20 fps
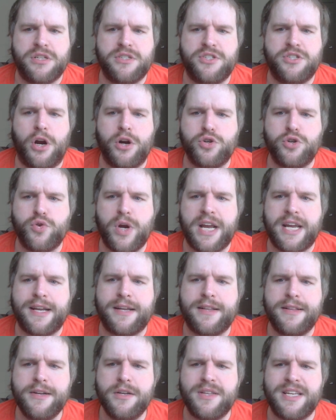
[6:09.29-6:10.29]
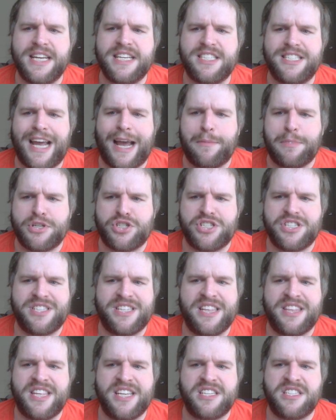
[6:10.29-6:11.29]
Star Trek clearly establishes
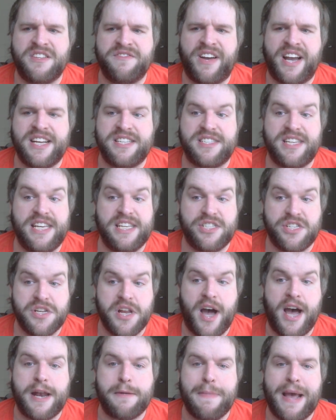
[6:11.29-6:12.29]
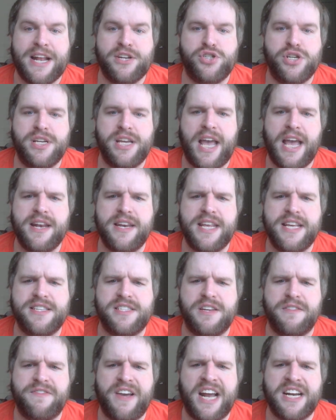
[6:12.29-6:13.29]
that this device is not magic and is,
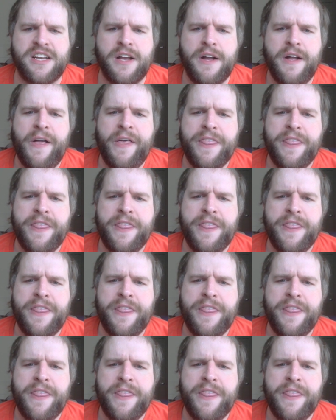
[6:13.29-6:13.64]
in fact,